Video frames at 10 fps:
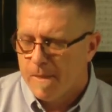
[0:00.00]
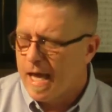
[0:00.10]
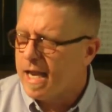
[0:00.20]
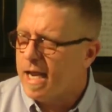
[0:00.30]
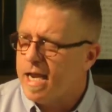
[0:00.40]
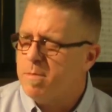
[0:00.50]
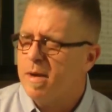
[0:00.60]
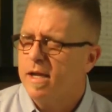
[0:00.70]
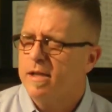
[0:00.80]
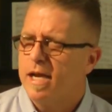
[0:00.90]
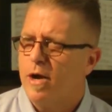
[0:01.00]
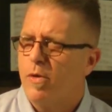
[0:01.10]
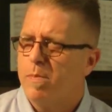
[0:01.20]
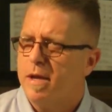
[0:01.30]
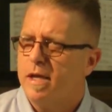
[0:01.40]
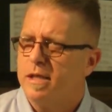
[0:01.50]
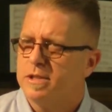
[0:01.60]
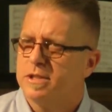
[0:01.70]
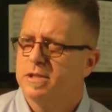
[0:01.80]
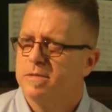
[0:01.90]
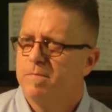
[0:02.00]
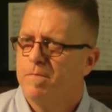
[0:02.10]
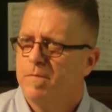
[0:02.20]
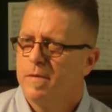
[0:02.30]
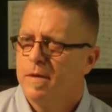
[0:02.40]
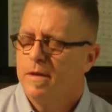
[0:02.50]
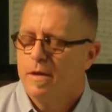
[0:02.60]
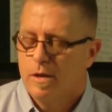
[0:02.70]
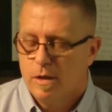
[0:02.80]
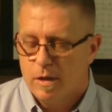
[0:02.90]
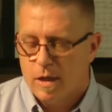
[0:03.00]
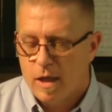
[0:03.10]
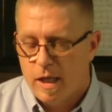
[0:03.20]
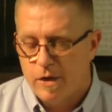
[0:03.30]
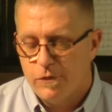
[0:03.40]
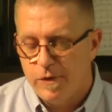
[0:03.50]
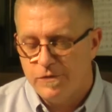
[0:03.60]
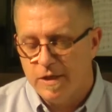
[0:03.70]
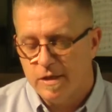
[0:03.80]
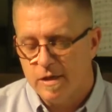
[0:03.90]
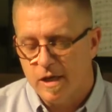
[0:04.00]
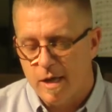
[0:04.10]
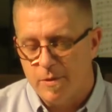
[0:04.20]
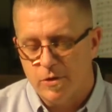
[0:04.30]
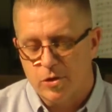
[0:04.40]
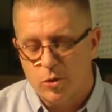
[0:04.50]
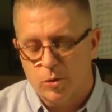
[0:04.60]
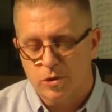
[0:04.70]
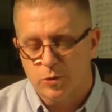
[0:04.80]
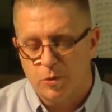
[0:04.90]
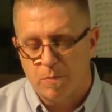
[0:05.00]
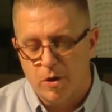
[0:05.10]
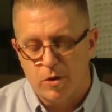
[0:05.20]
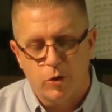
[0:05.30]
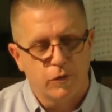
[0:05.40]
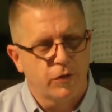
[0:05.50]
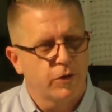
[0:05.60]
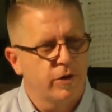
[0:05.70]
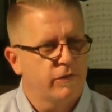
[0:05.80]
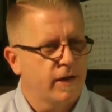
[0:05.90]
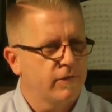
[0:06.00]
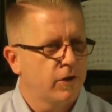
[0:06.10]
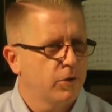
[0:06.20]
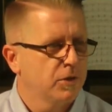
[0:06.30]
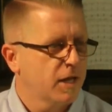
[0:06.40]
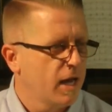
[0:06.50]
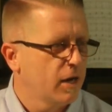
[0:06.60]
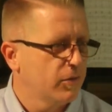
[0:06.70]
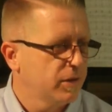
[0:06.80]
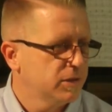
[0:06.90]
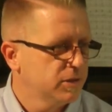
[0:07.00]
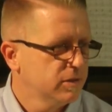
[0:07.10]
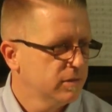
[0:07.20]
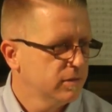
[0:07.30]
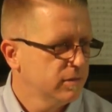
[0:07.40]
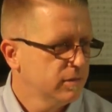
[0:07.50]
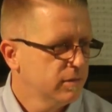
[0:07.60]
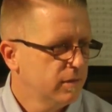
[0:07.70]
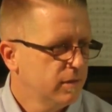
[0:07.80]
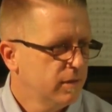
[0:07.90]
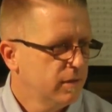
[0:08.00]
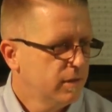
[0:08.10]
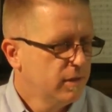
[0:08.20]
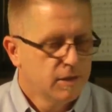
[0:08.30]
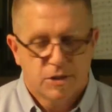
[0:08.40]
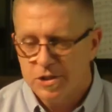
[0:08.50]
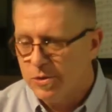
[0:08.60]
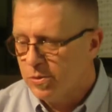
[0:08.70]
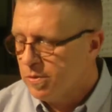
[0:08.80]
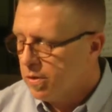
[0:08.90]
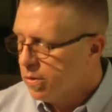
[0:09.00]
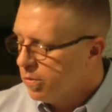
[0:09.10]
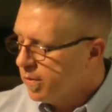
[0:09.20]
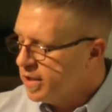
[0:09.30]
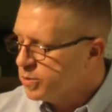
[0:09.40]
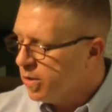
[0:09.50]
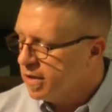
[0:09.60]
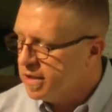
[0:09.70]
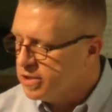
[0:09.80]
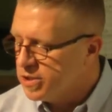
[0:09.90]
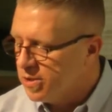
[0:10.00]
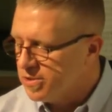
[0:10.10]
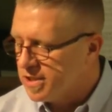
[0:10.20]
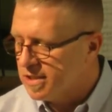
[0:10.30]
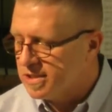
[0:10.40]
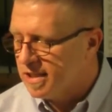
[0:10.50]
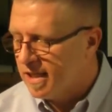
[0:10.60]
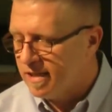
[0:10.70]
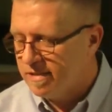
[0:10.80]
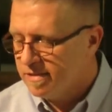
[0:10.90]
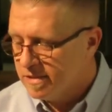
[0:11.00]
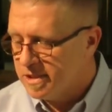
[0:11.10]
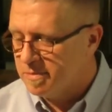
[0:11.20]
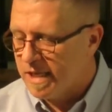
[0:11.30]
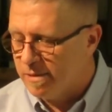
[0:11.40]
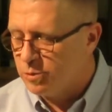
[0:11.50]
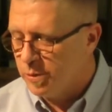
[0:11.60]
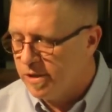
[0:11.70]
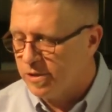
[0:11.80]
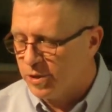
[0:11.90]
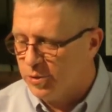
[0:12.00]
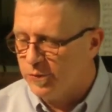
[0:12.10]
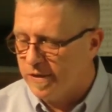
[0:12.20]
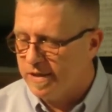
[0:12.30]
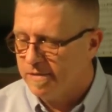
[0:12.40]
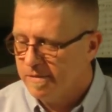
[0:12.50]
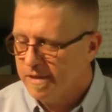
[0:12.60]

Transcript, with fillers: at 8 mile an hour pace in a 50 kilometer course will burn over 3,500 calories. So race walking shows us that sometimes we look goofy.